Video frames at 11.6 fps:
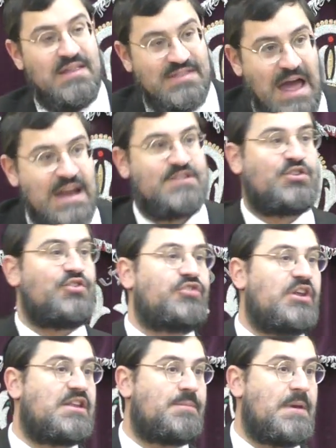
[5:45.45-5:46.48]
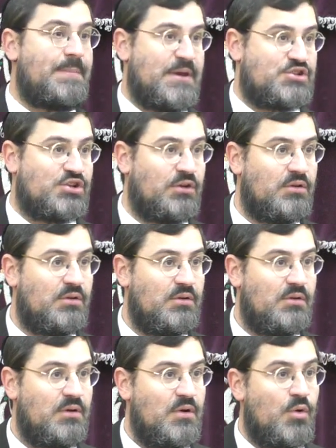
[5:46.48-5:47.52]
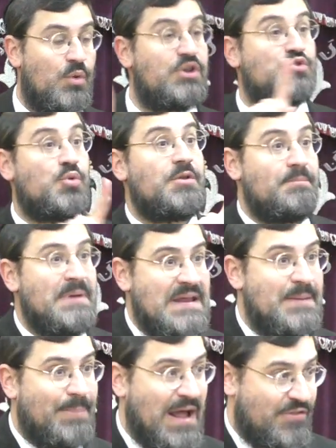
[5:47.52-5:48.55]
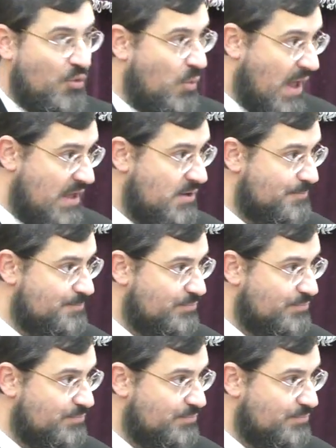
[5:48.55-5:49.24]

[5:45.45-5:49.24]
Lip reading: that is considered to be Bishuil. Which would mean, by the way,